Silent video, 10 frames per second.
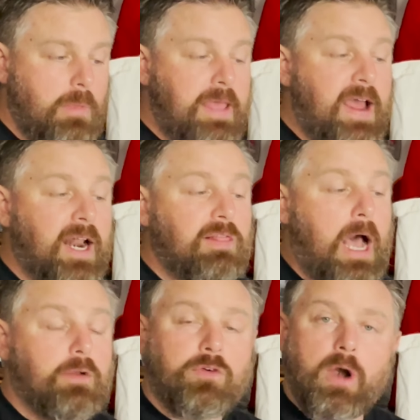and that
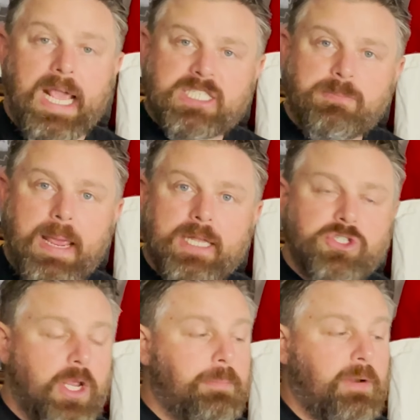allowed for
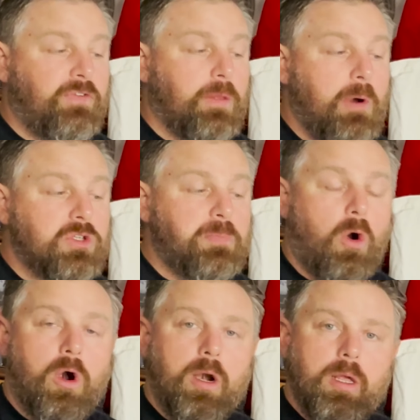expansion, but for the most
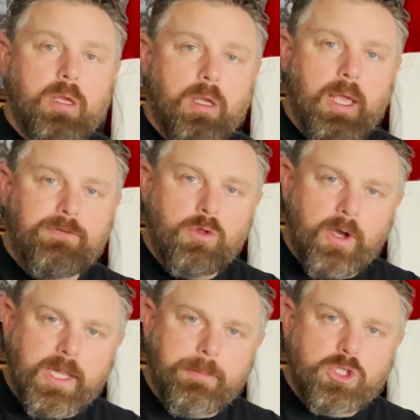part, if you
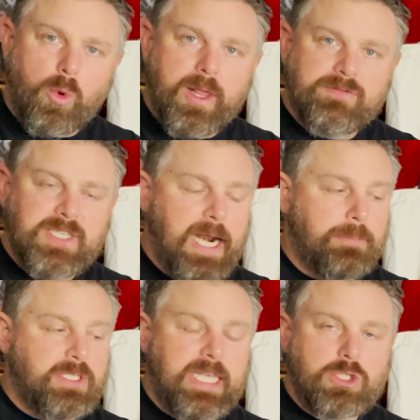look at the majority of
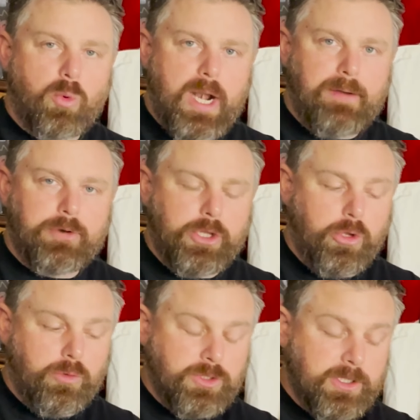setups, these were never
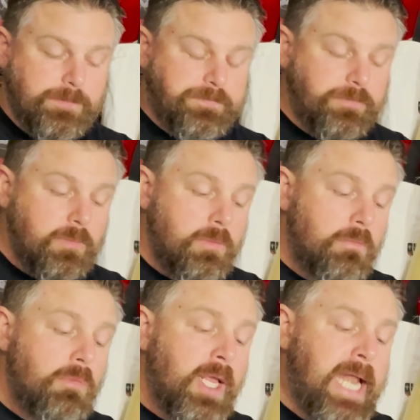used.
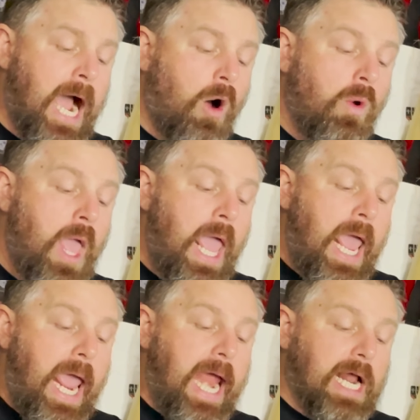Now,
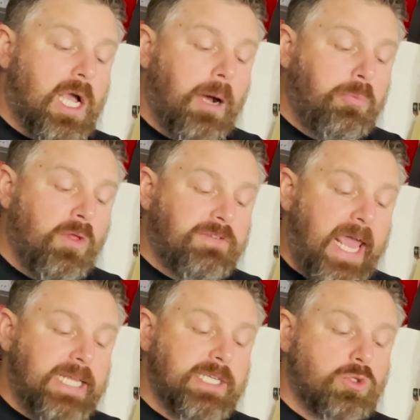in a couple of
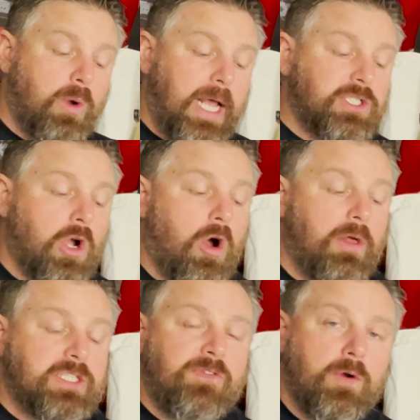cases, what I saw
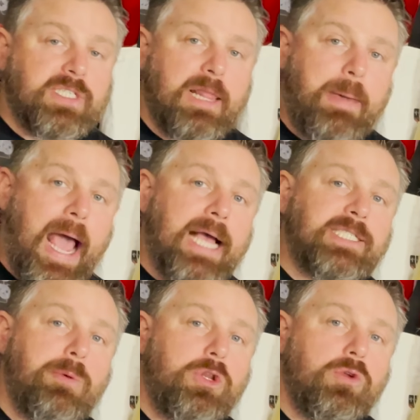is folks in the past,
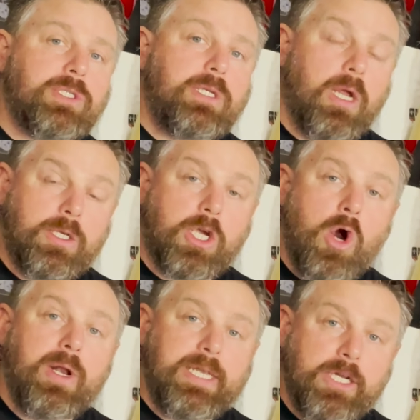they would use
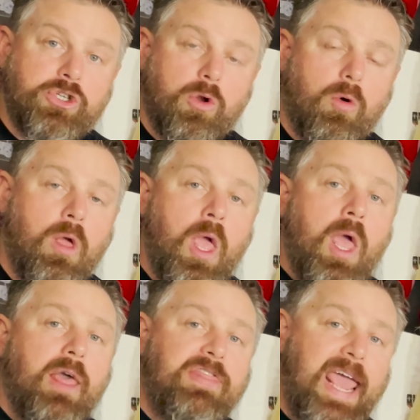Dakota Digital.
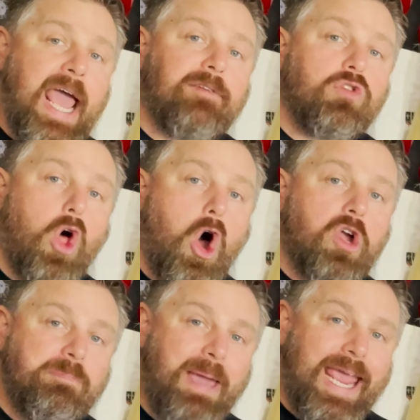They have
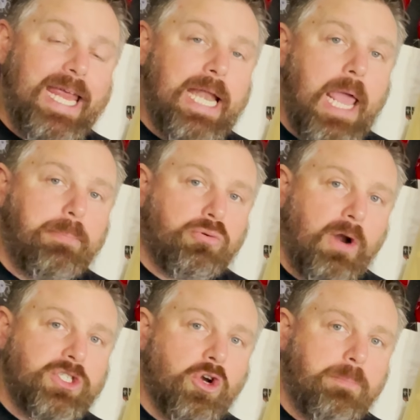long made a
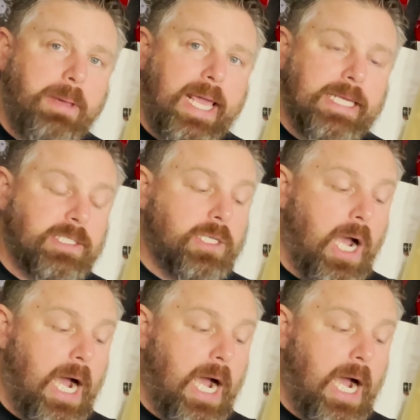pressure-based